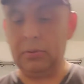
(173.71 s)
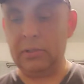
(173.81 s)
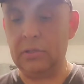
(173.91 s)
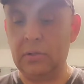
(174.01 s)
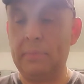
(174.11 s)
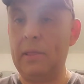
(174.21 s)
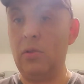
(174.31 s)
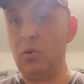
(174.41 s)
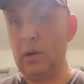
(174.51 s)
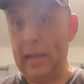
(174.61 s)
So this is gonna be
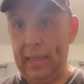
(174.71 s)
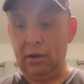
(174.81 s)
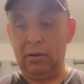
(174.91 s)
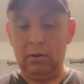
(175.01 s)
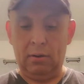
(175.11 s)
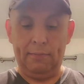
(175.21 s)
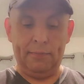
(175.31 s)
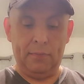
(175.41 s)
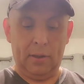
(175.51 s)
another layer of